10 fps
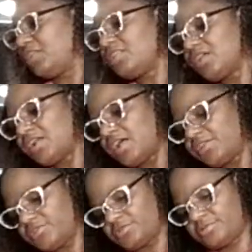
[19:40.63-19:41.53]
that I
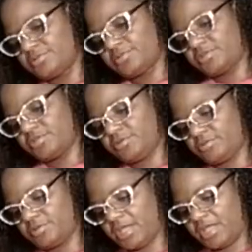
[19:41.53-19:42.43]
use
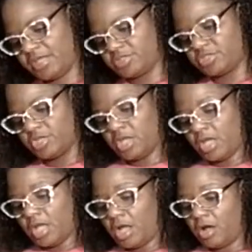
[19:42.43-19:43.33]
to catch
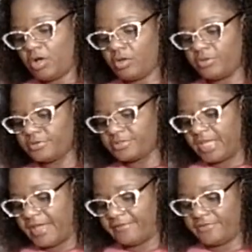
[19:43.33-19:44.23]
all those
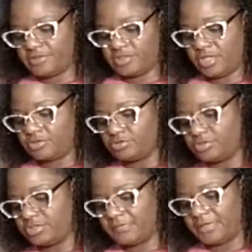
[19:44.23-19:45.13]
catfish that you
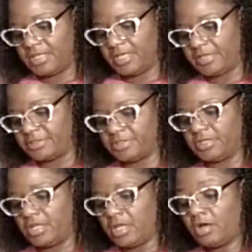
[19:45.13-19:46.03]
see me catching.
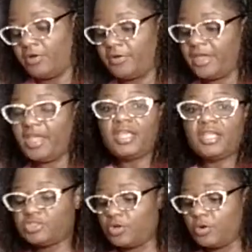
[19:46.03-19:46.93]
Okay,
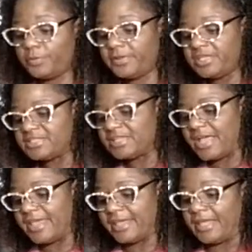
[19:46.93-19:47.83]
so please
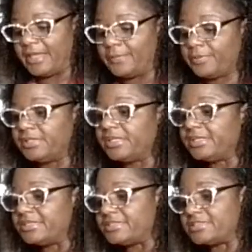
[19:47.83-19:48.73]
like and
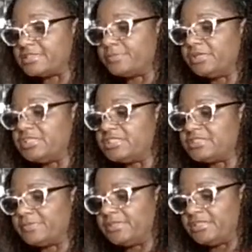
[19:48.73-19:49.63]
please
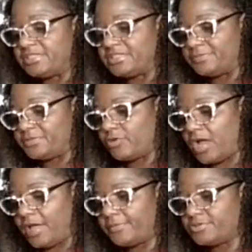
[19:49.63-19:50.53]

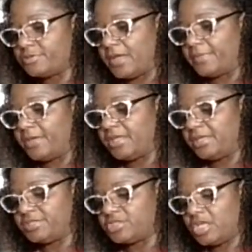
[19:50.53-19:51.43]
subscribe to my
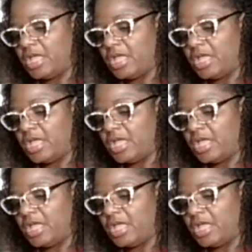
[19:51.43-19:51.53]
page.